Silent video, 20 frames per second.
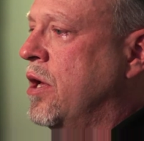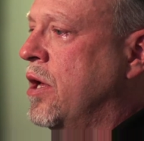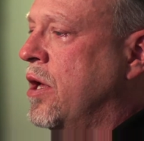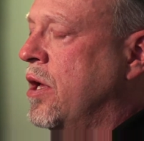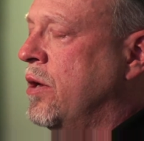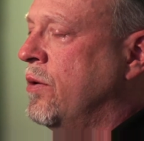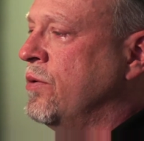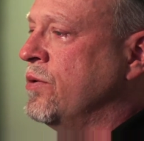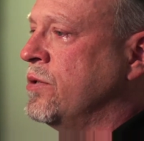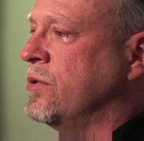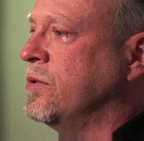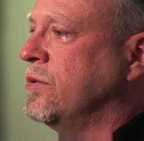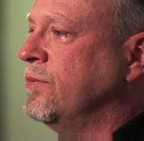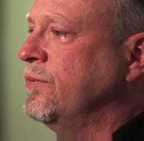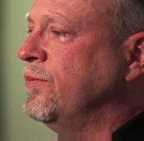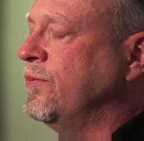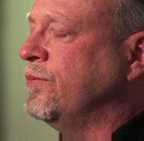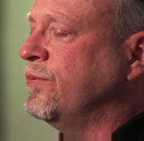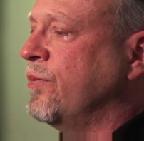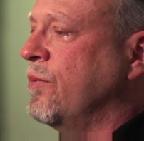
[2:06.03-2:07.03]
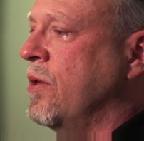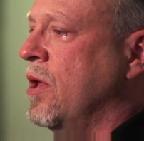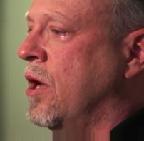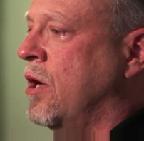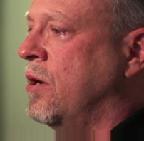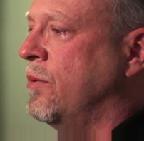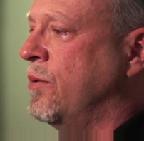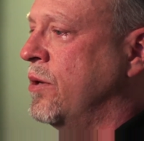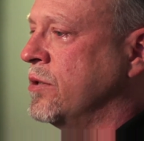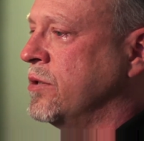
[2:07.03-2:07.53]
it was
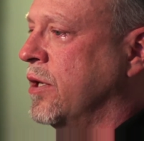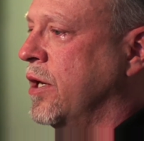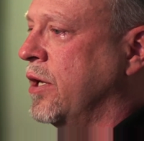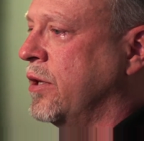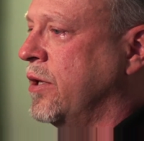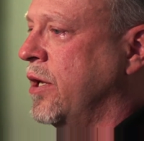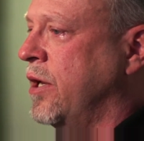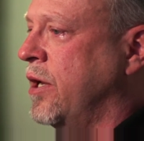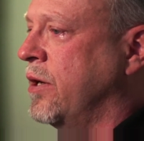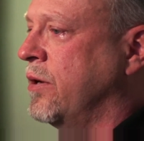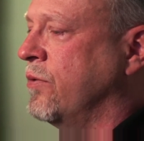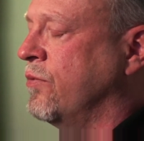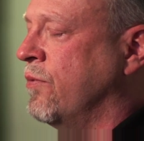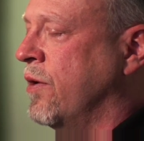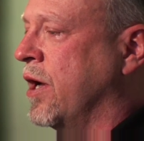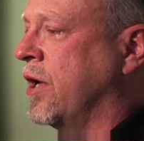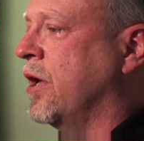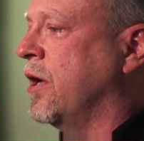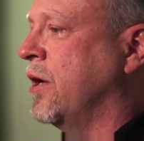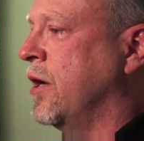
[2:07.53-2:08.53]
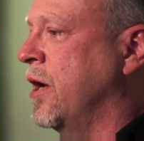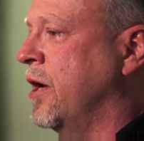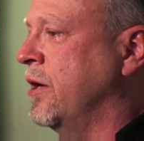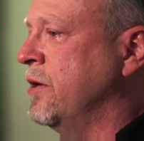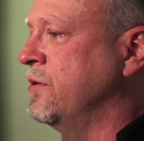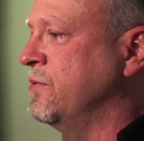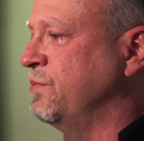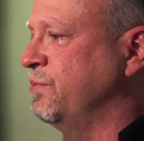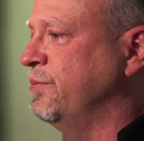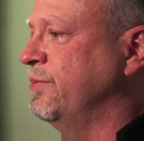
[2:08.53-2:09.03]
almost like they didn't
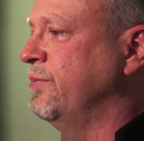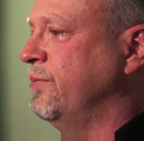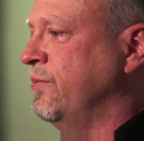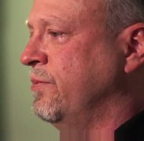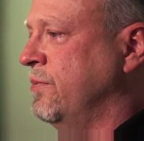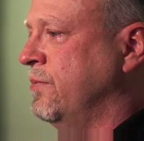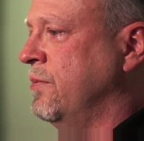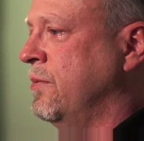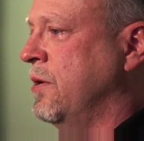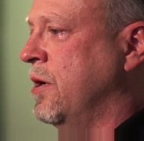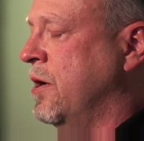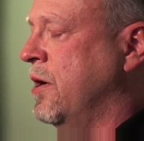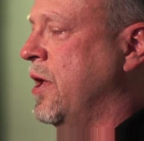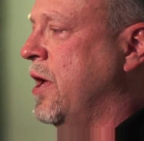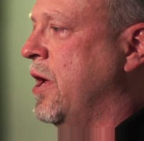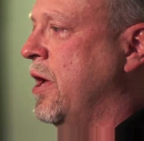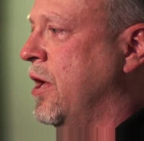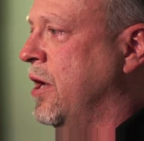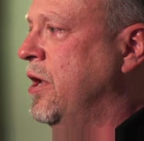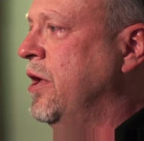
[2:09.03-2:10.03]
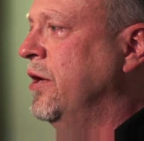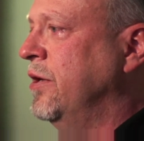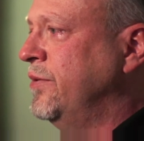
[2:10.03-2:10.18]
recognize their dad.